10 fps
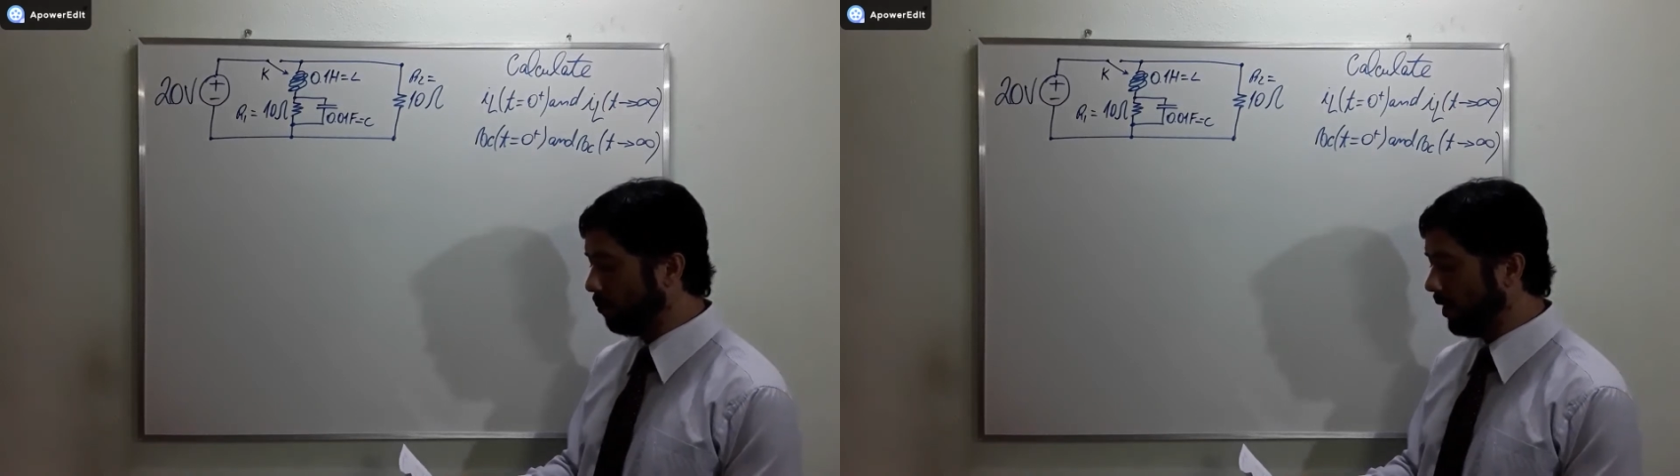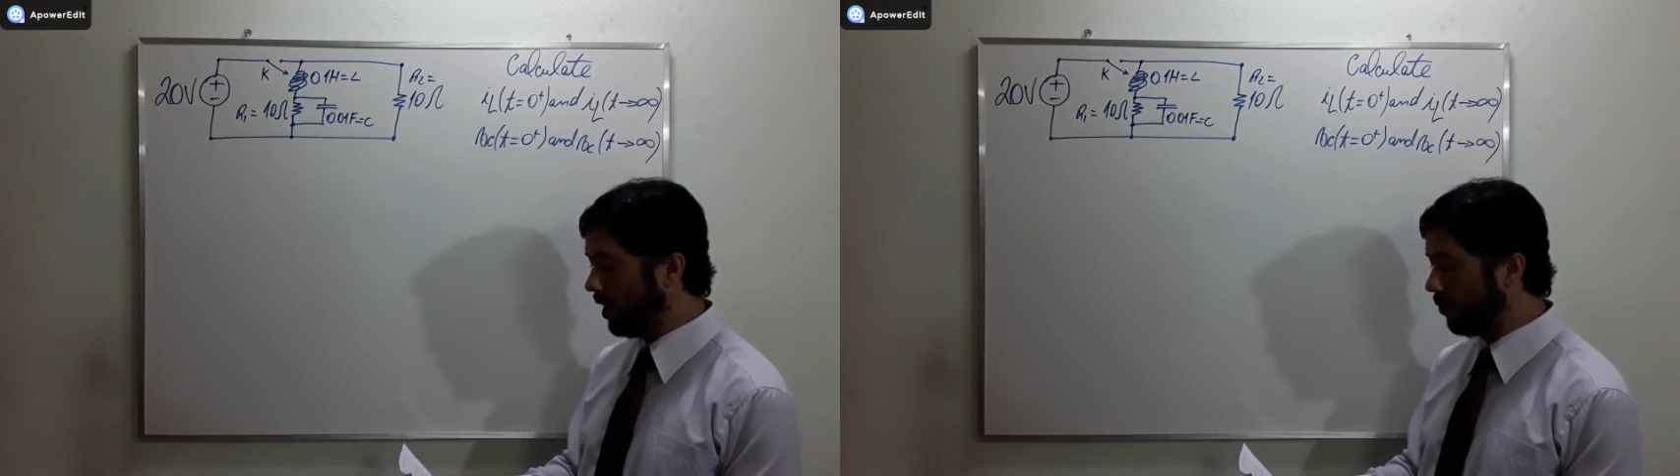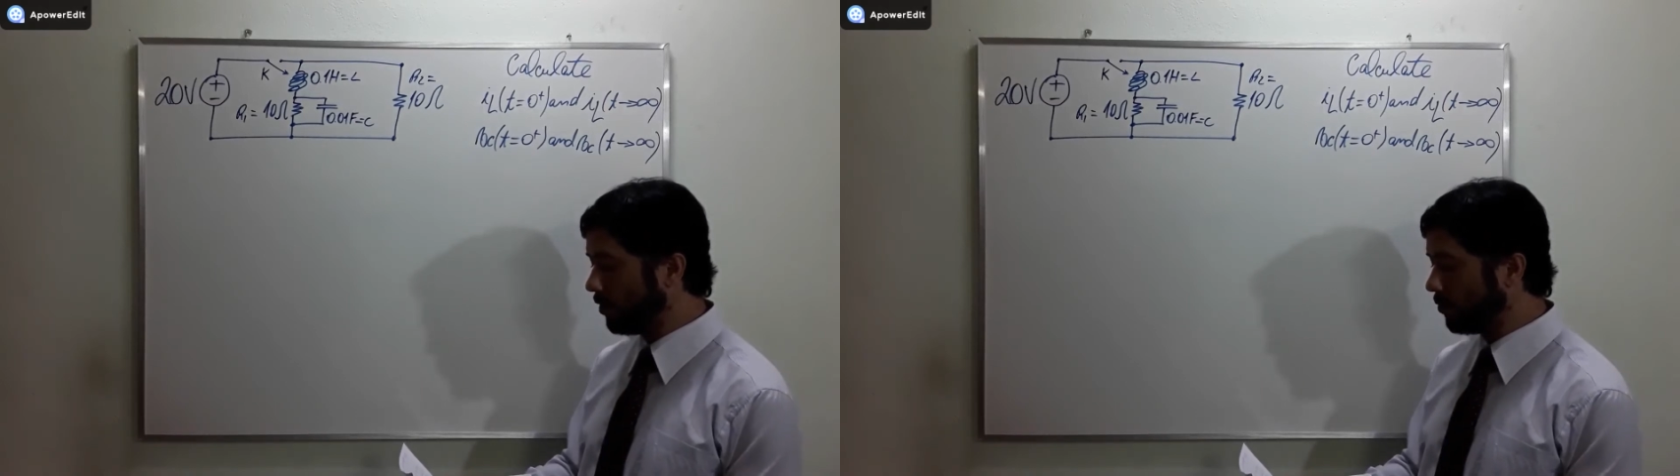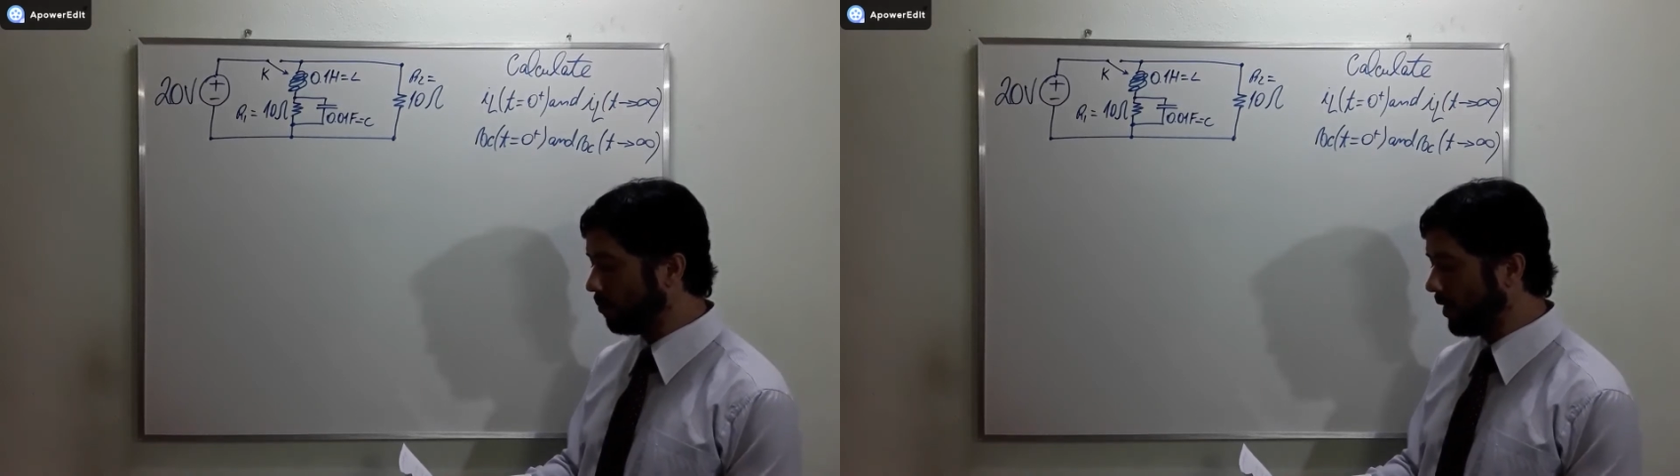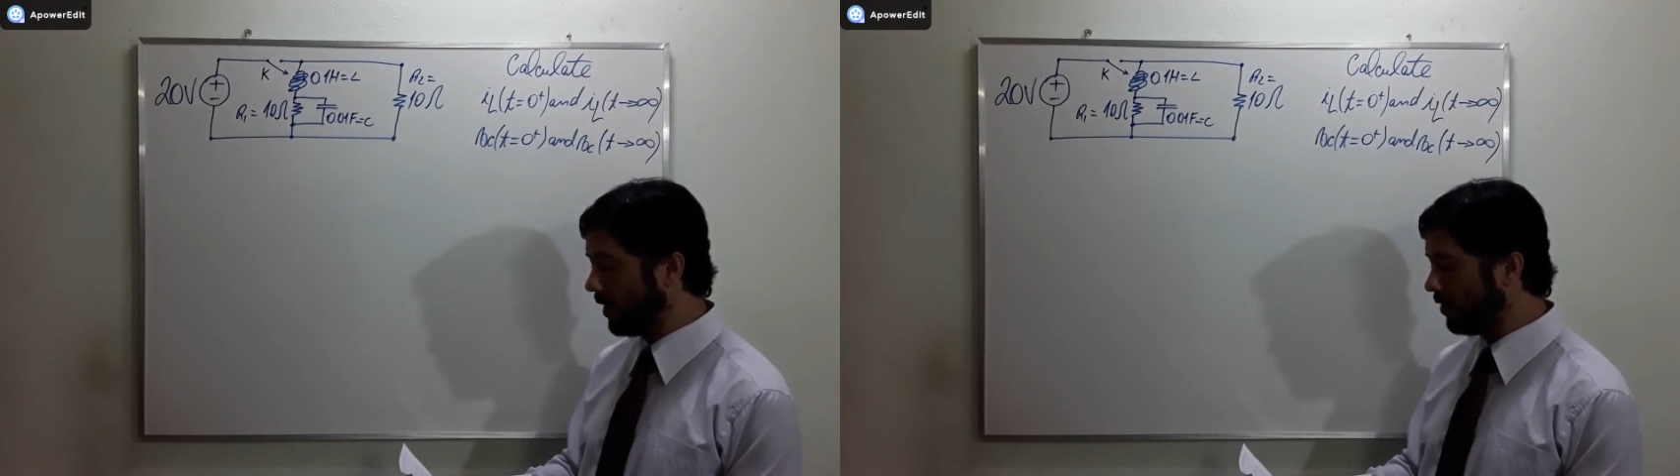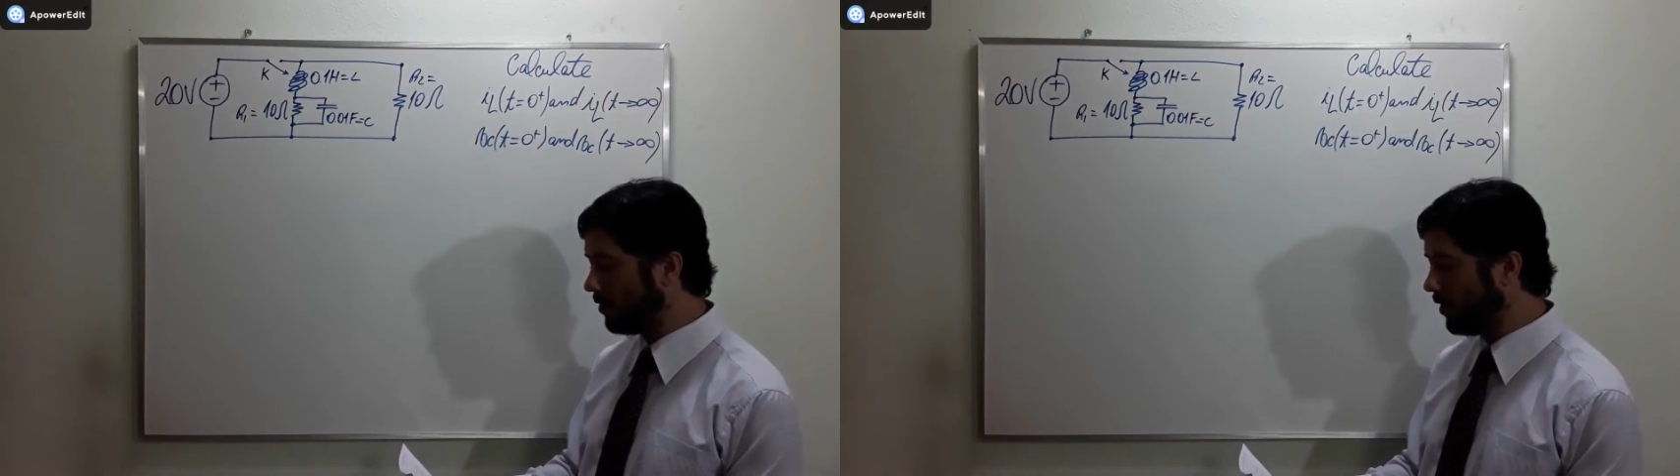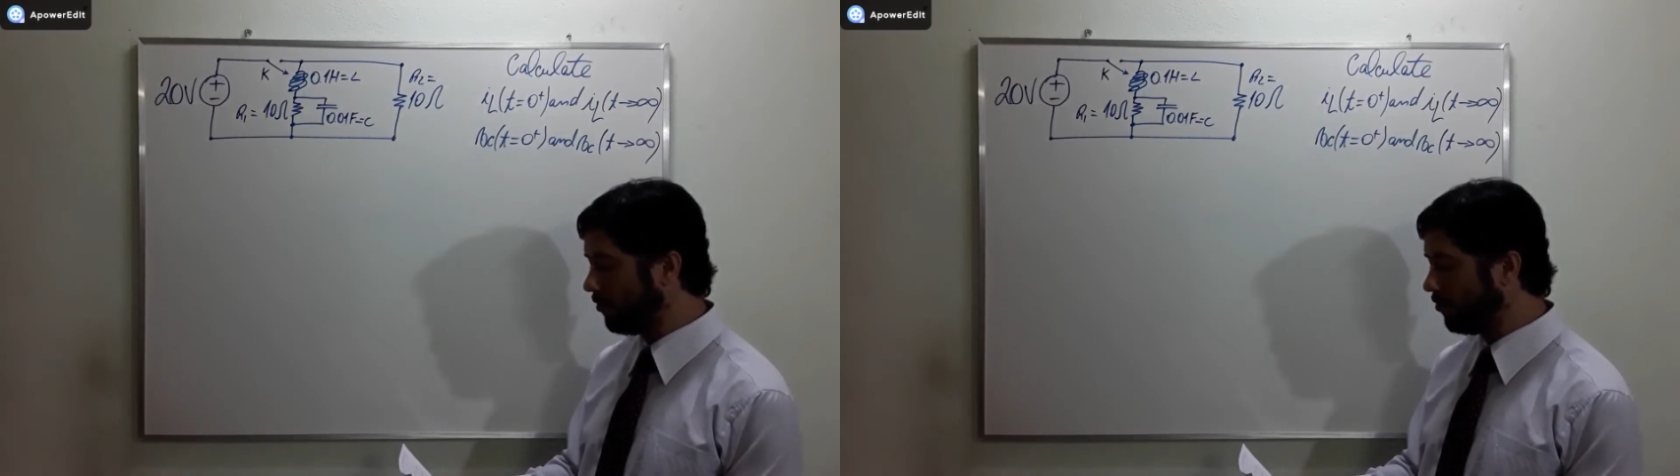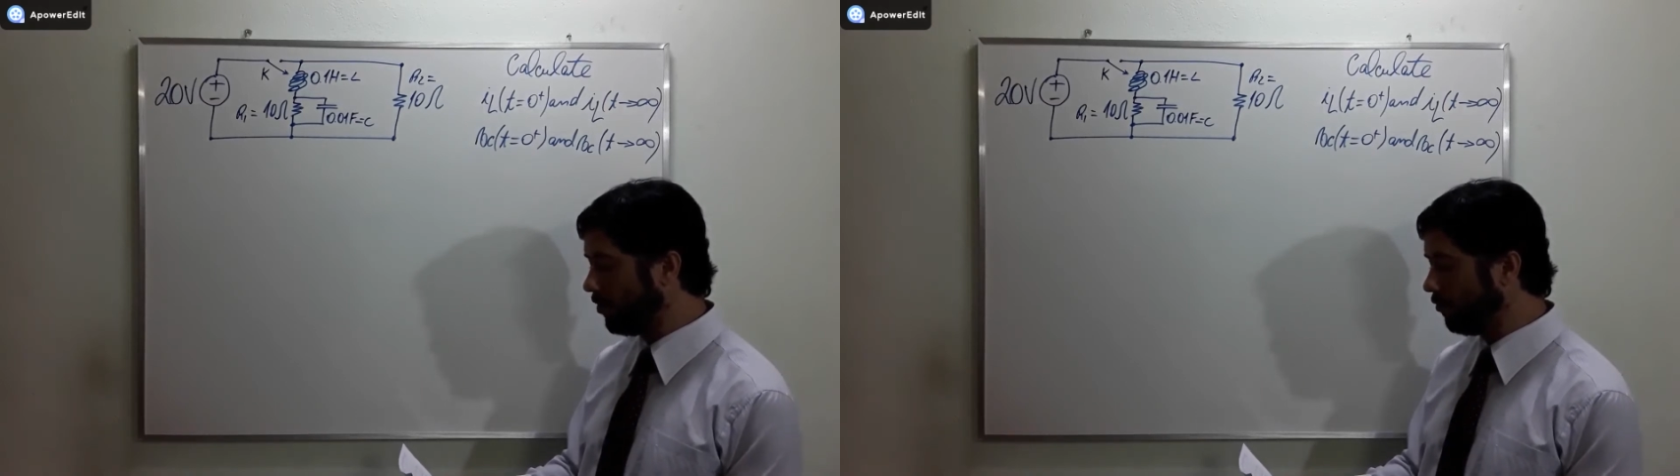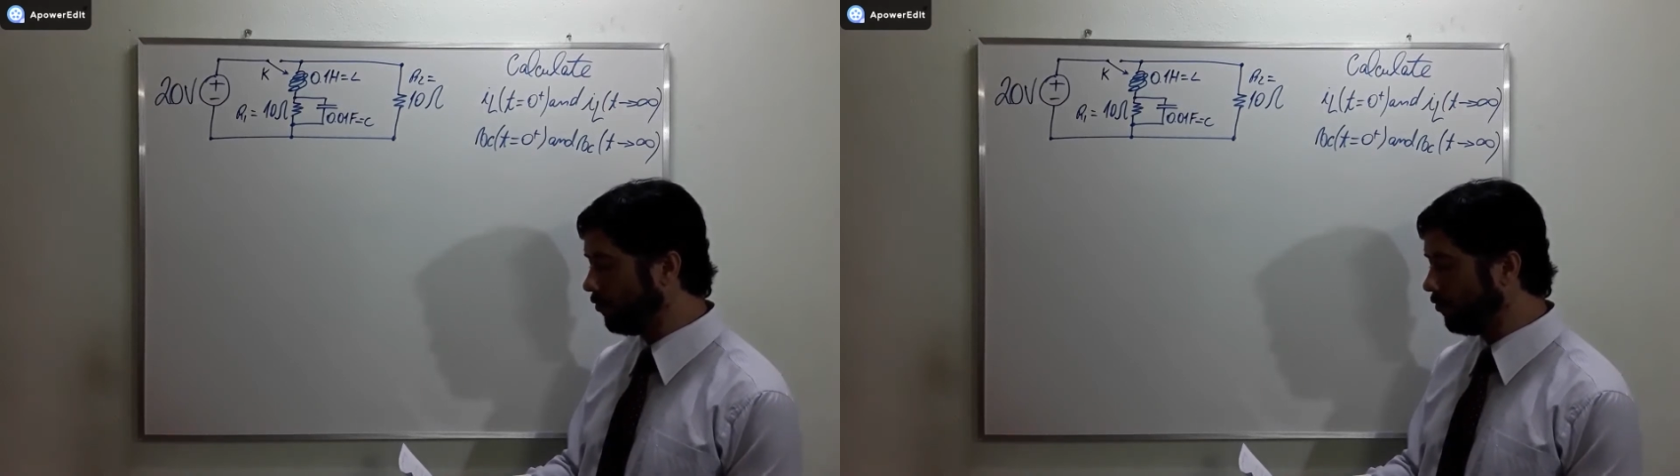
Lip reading: powered by a DC